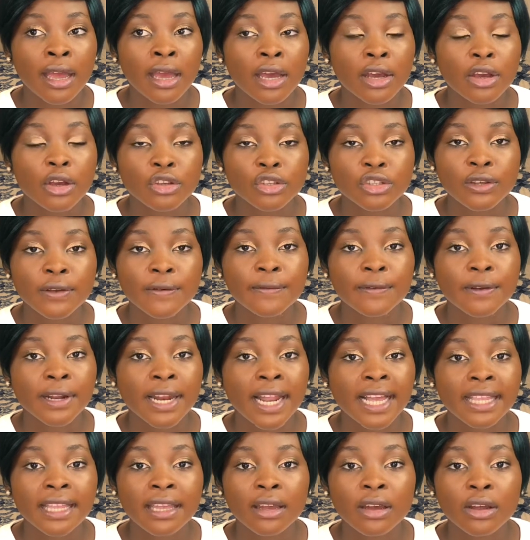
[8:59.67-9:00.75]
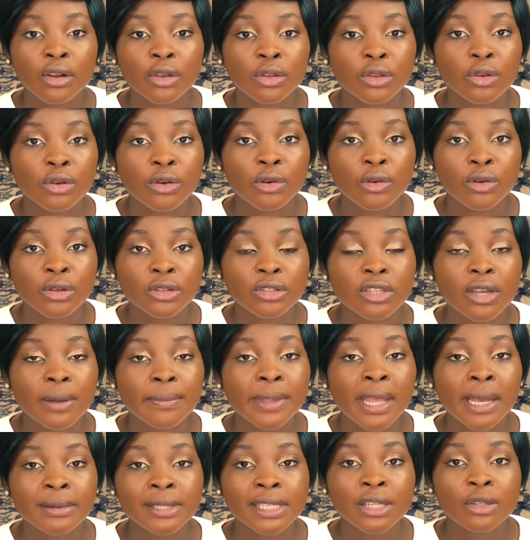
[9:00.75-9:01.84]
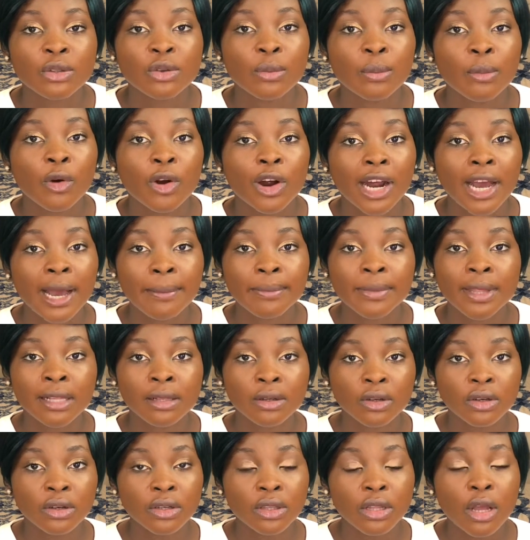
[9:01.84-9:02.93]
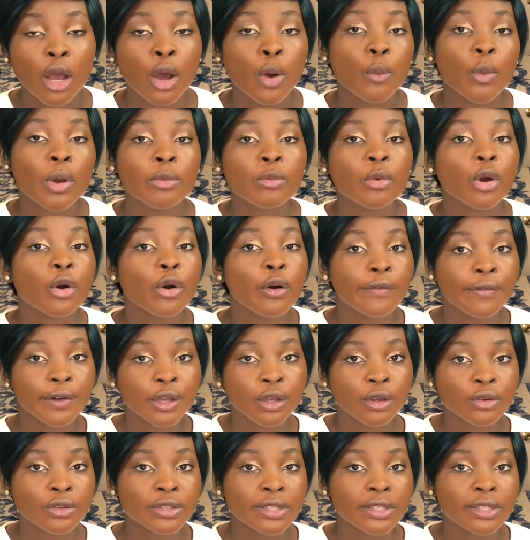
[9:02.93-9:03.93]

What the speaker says: because you feel like they're gonna do good. Sometimes they do more harm than good when you overuse